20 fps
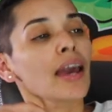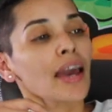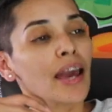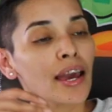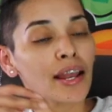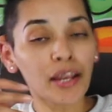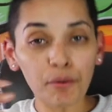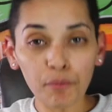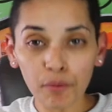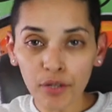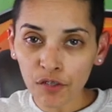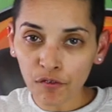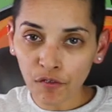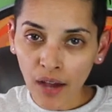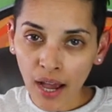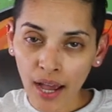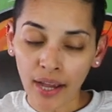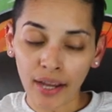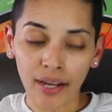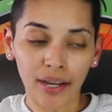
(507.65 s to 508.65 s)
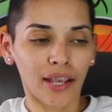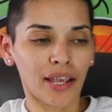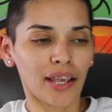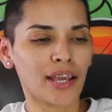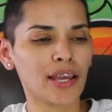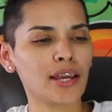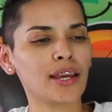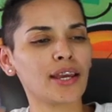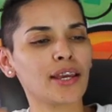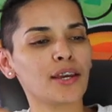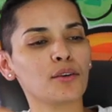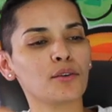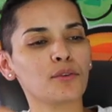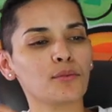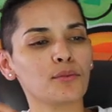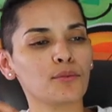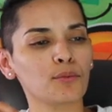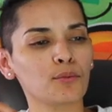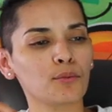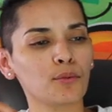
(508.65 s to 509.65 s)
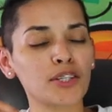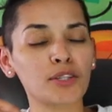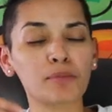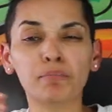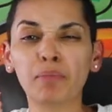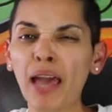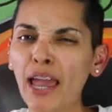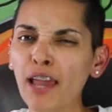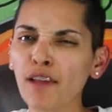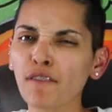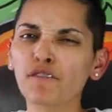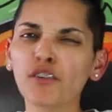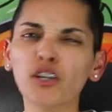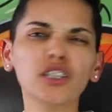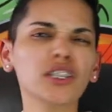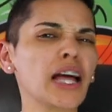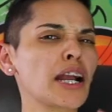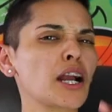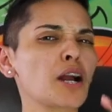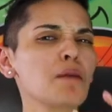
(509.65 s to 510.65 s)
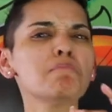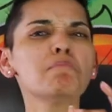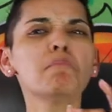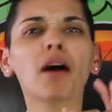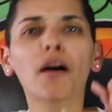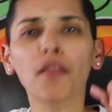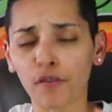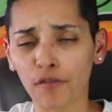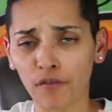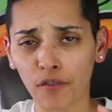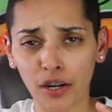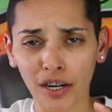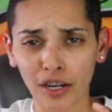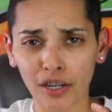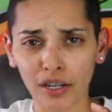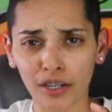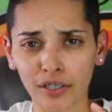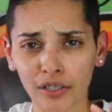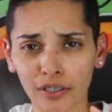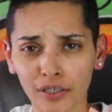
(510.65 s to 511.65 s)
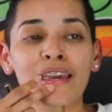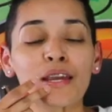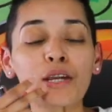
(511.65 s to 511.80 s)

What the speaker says: And it was fine. It was painful like a motherfucker.